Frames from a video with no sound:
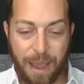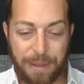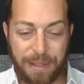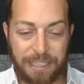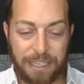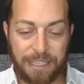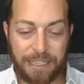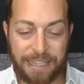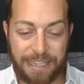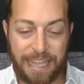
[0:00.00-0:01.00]
I mean, this is
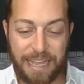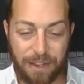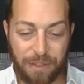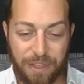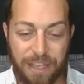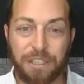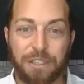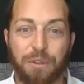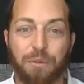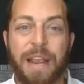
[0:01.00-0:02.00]

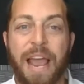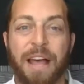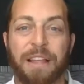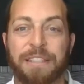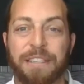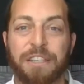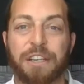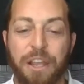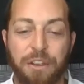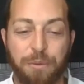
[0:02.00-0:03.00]
the reality.
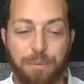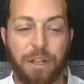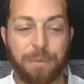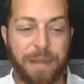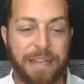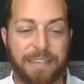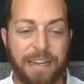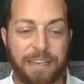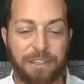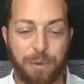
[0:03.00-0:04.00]
CJ, can you pull up that
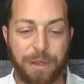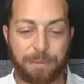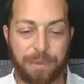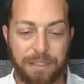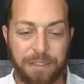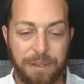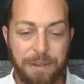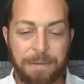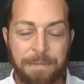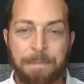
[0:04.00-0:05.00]
second tweet, please?
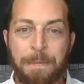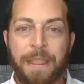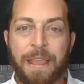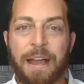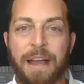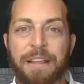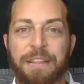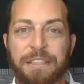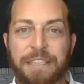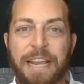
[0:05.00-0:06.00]

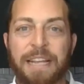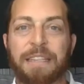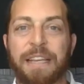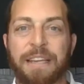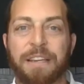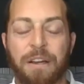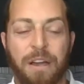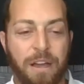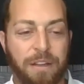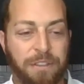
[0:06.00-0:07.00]
The second link
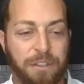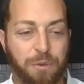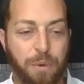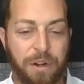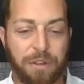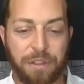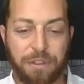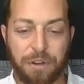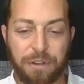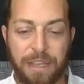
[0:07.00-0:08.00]
to Twitter, the
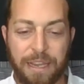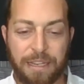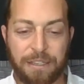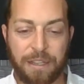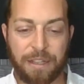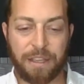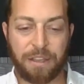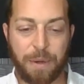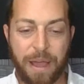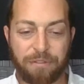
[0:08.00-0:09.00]
third link that
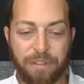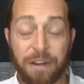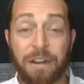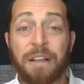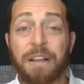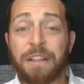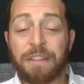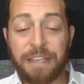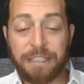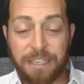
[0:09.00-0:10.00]
you have there.
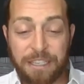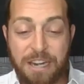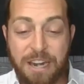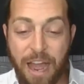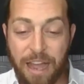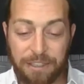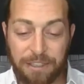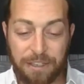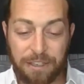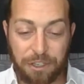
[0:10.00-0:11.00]
This is
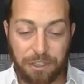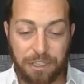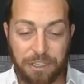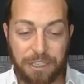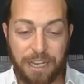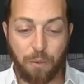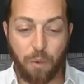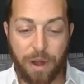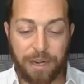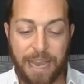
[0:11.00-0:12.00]
nuts just to see
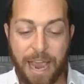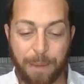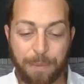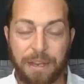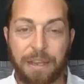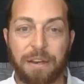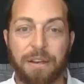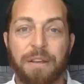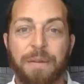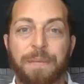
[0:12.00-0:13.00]
what is
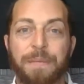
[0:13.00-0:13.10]
happening.